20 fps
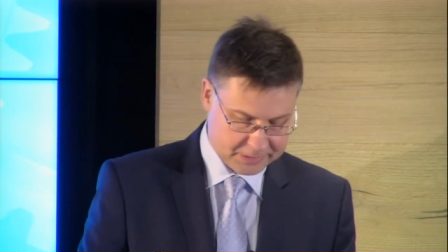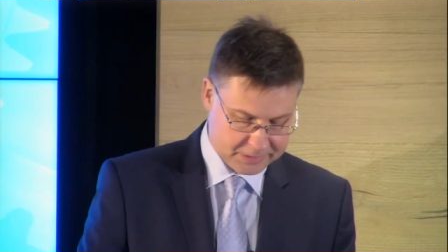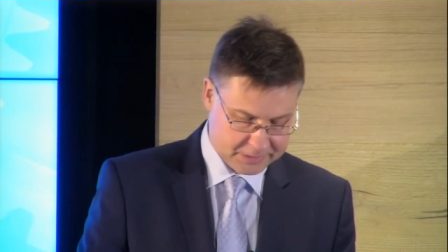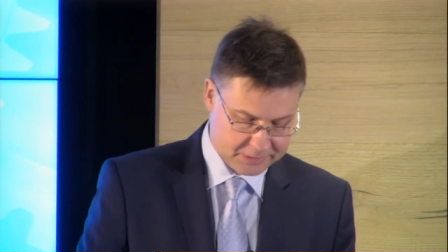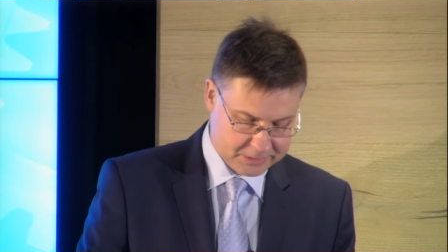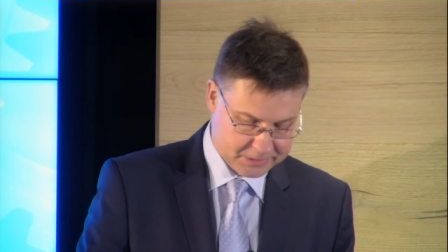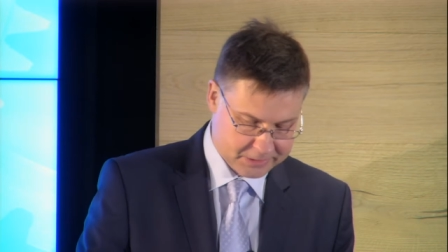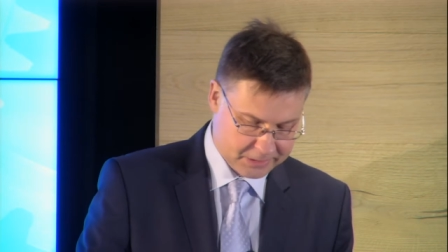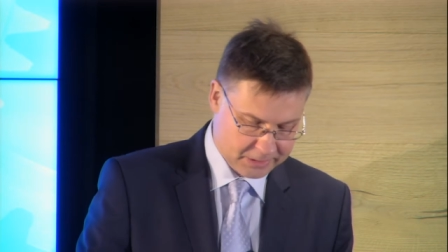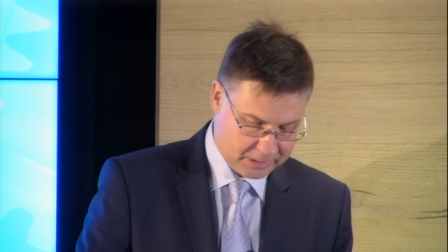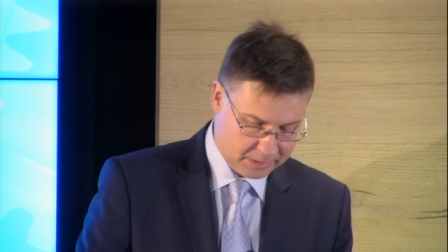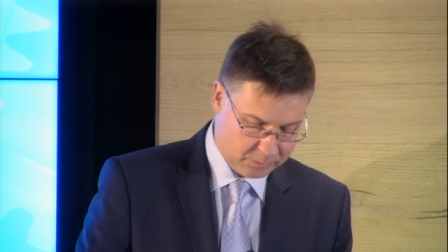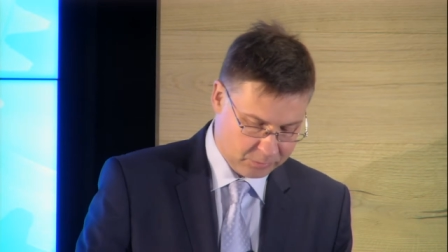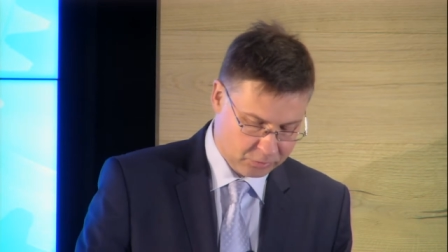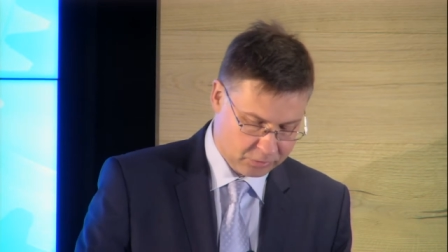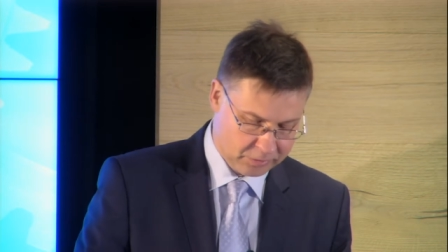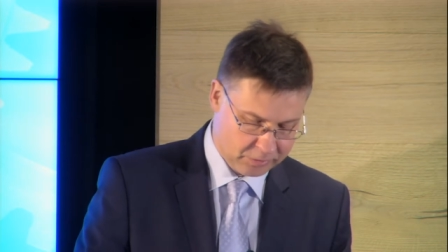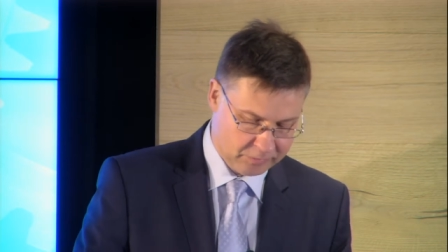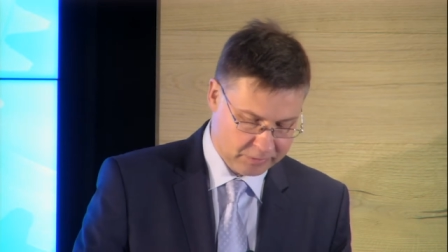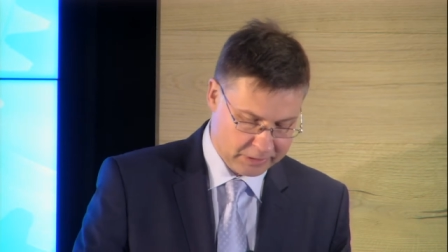this time to
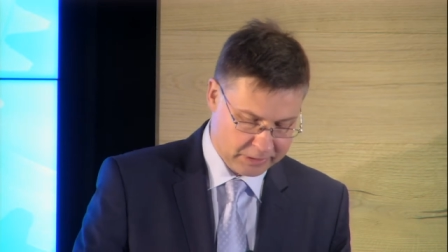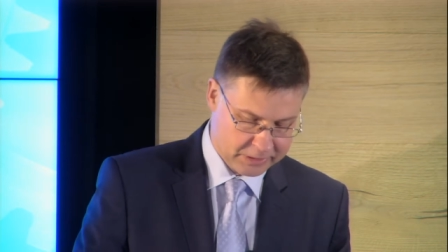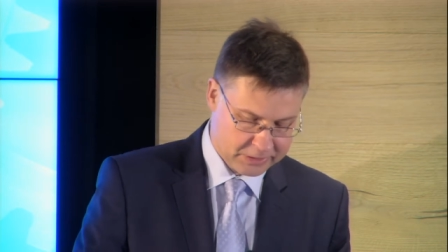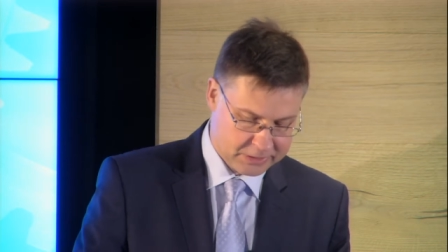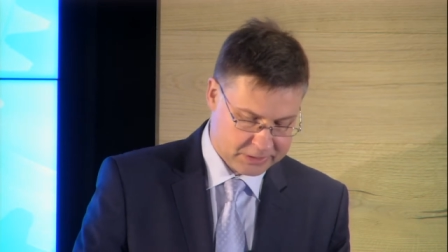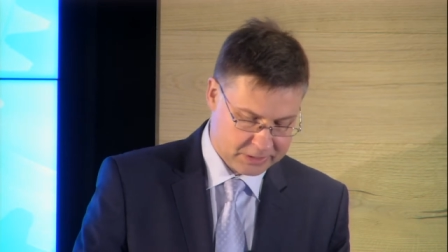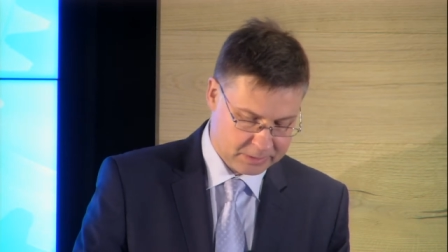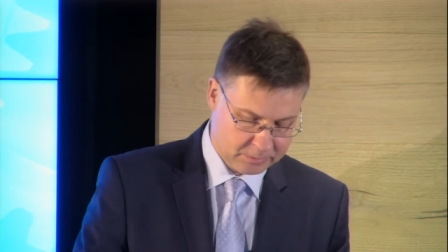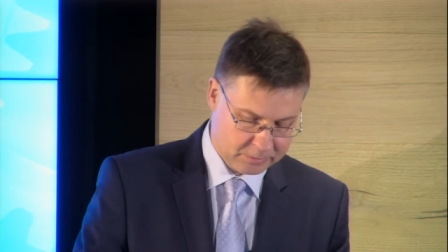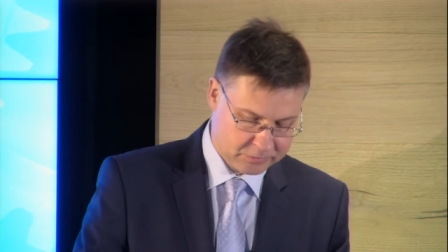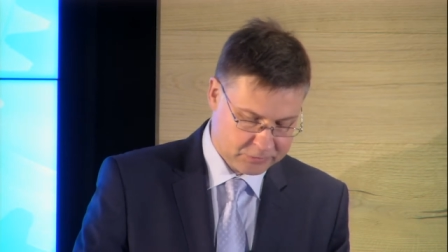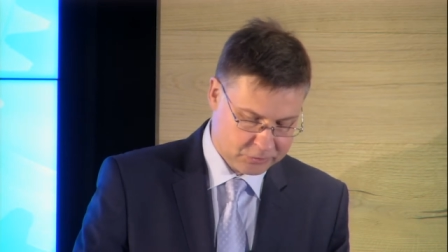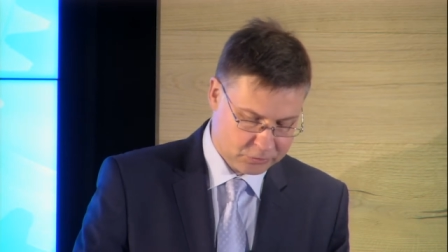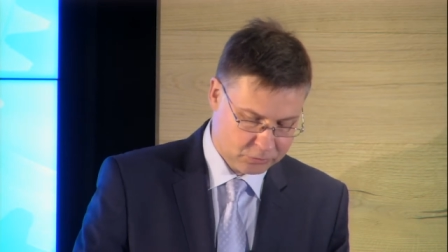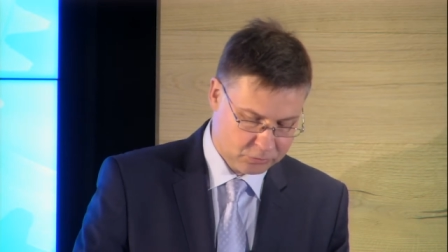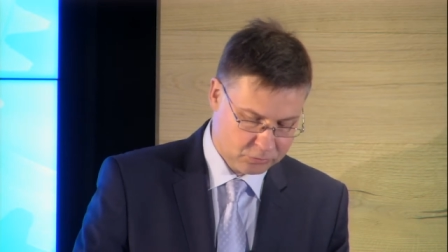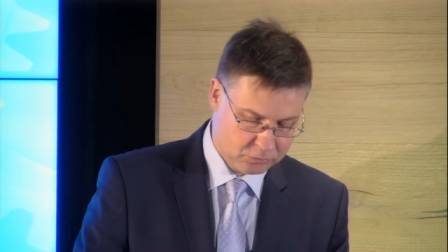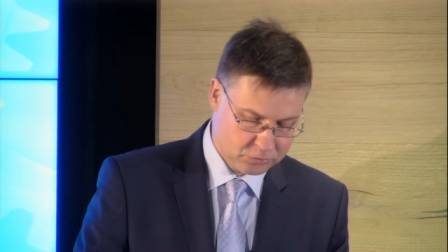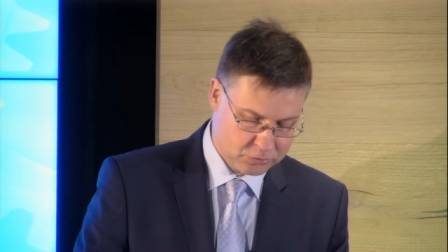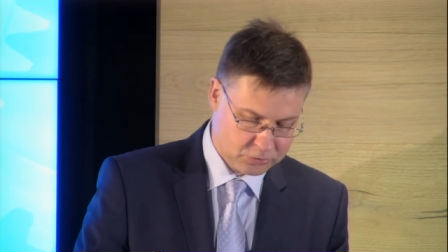revise some of the
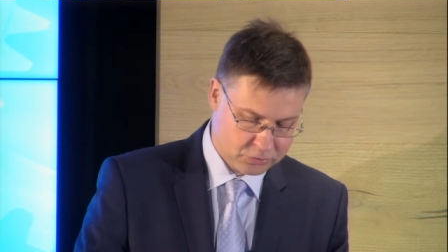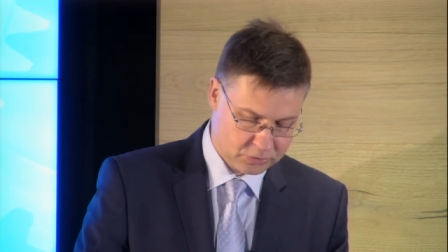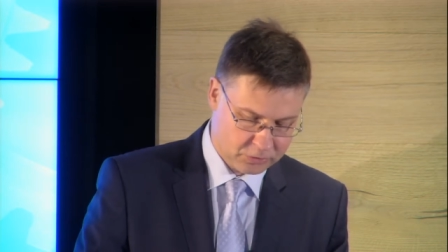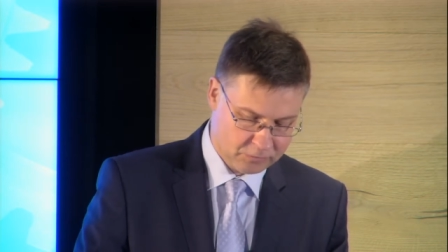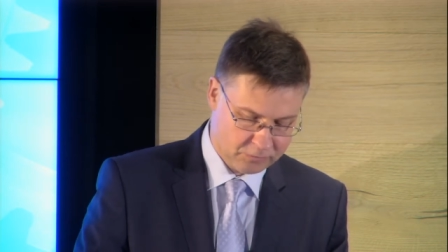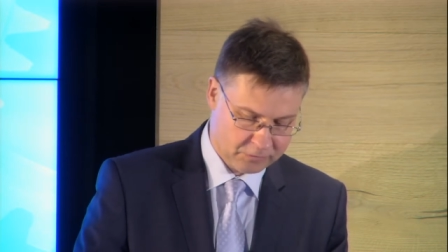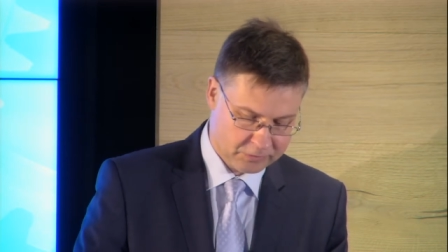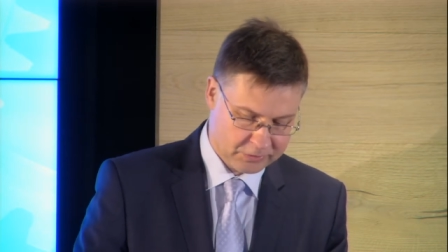rules of